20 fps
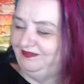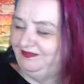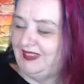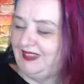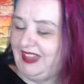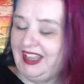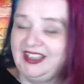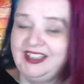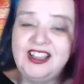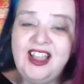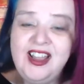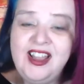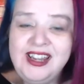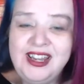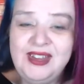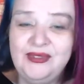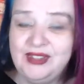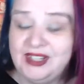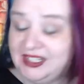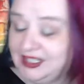I
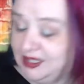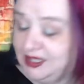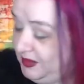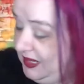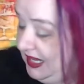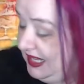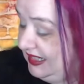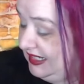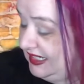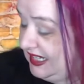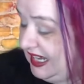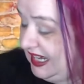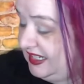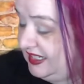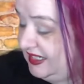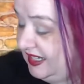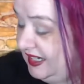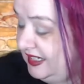can't even explain the taste.